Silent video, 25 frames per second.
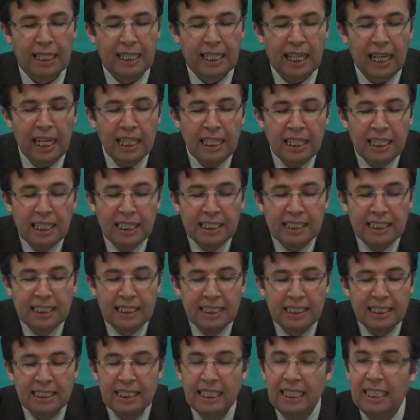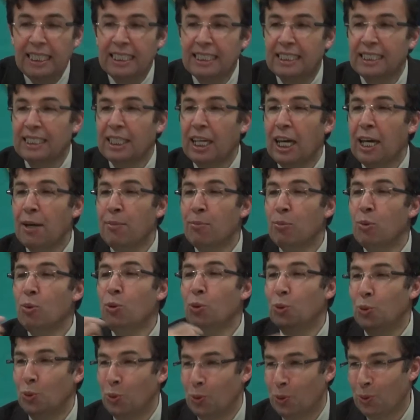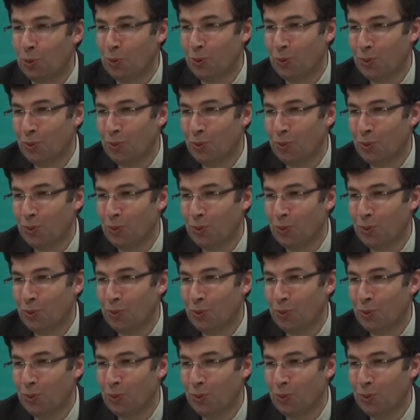Colorlessness is a moon.